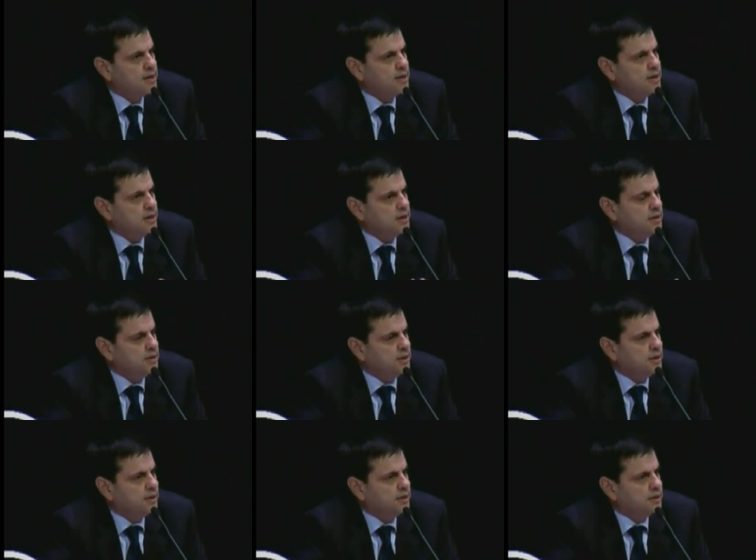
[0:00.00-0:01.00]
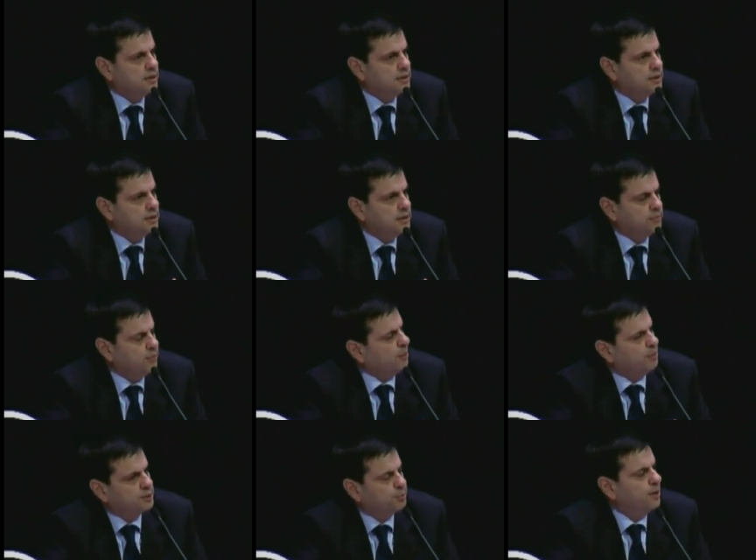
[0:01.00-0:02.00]
it, it,
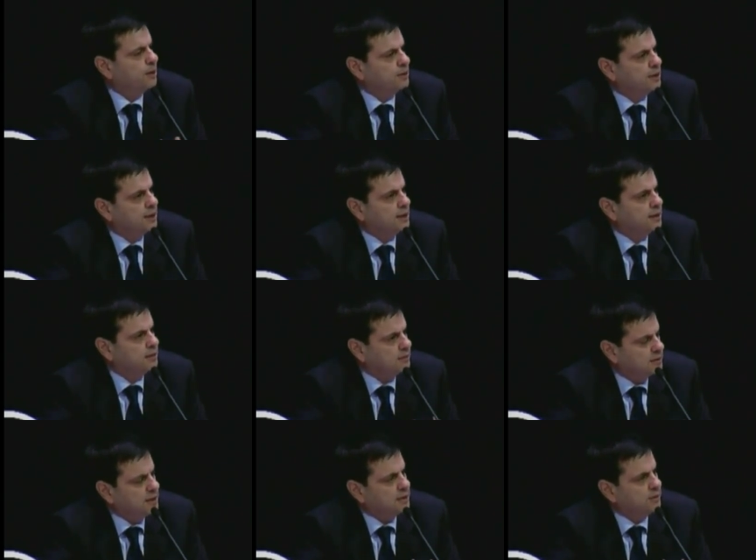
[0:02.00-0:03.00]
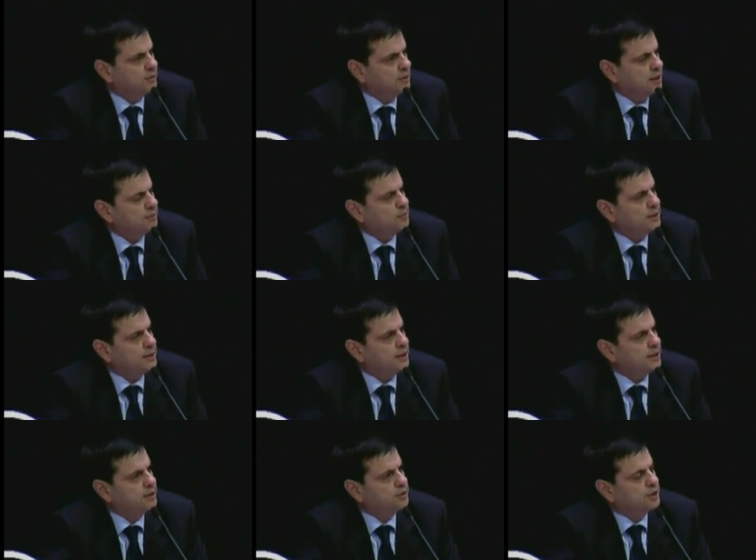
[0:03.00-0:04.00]
maybe it's better that I tell you what I'm
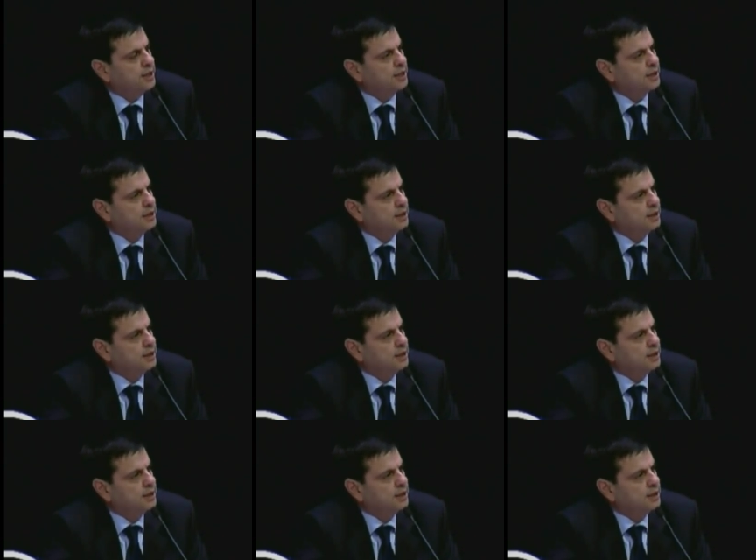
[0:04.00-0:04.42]
thinking, is that,